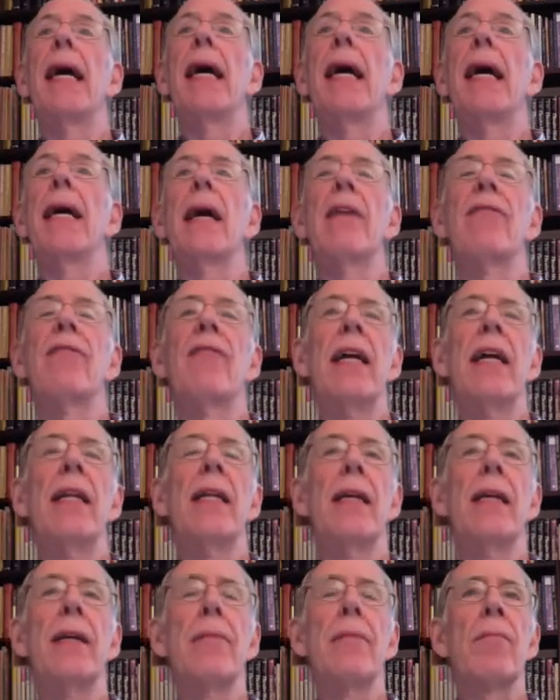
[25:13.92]
and I
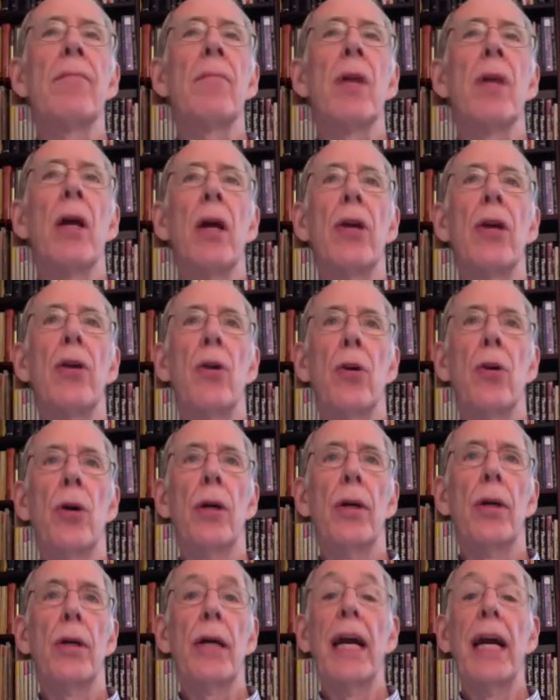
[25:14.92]
find that
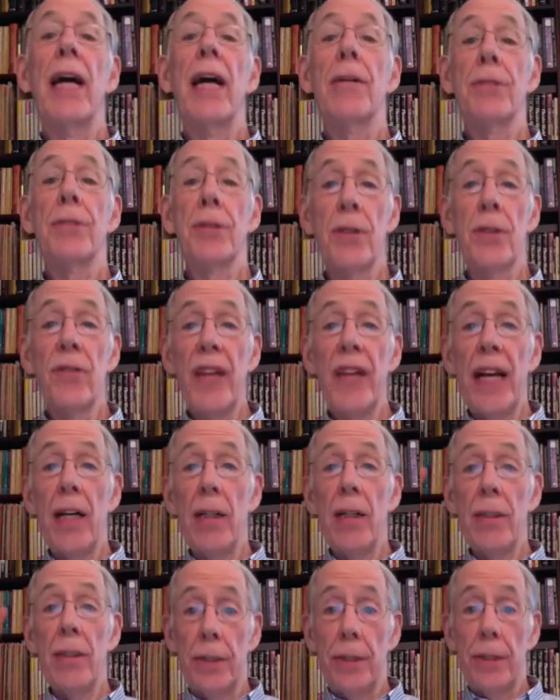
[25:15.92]
your council of
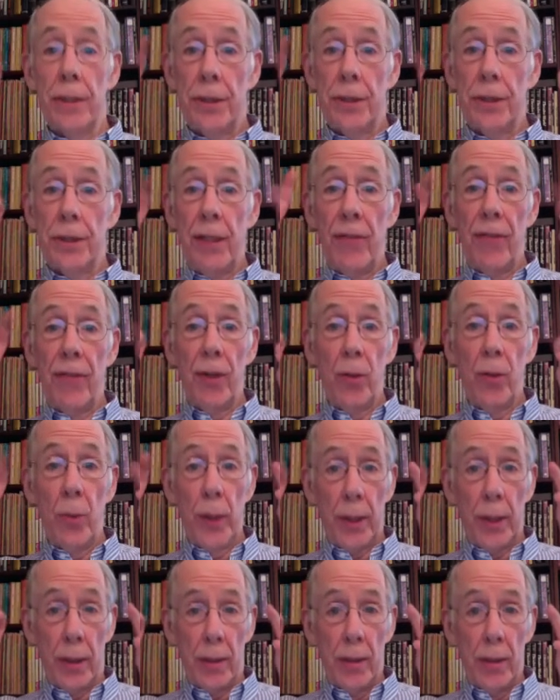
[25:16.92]
elders, if you
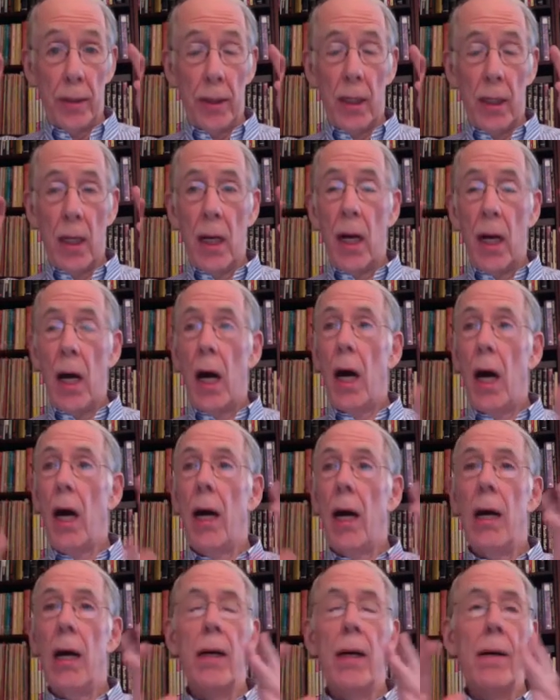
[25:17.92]
will,
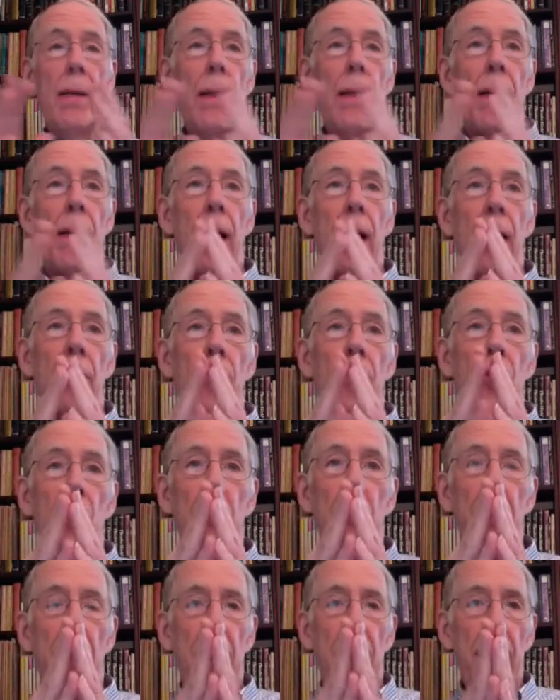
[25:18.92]
are a group
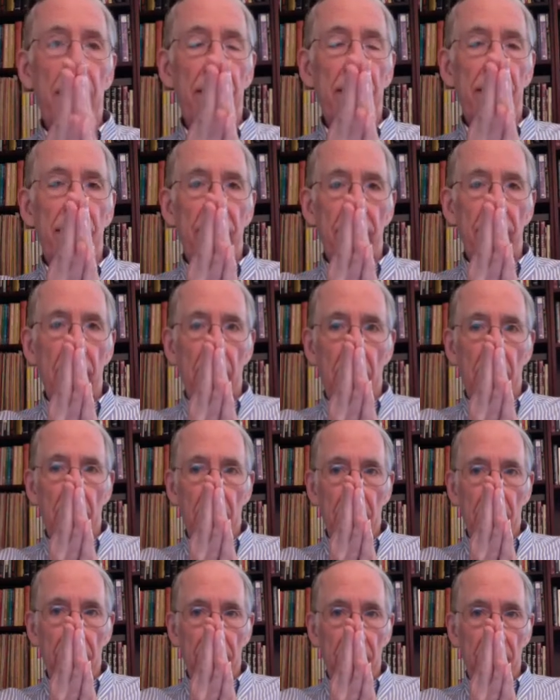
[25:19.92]
of
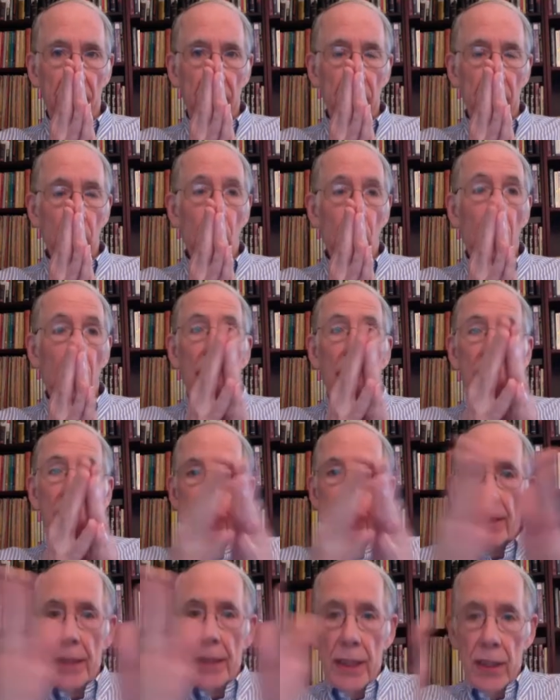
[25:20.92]
very
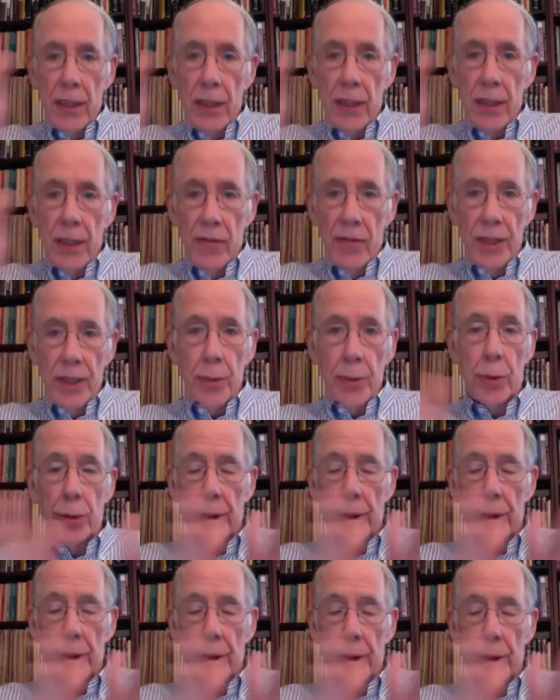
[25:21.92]
wise
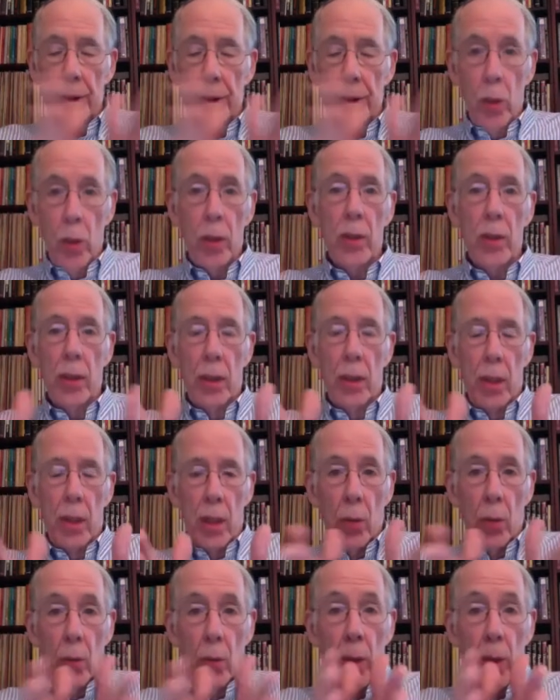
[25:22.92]
individuals who
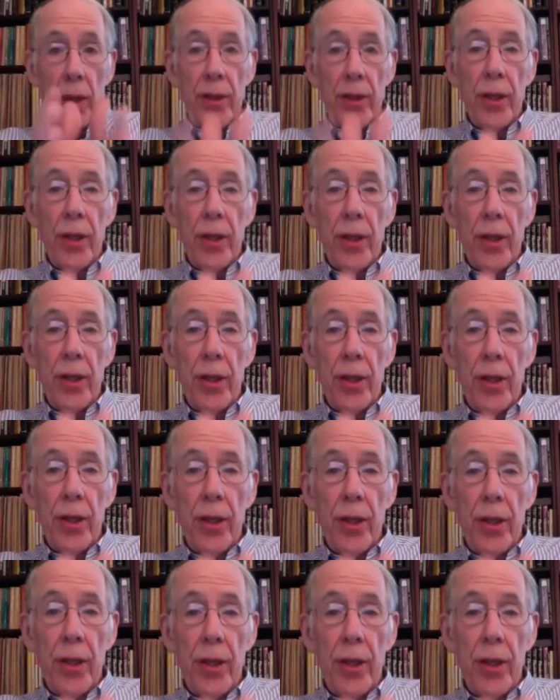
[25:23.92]
work with you,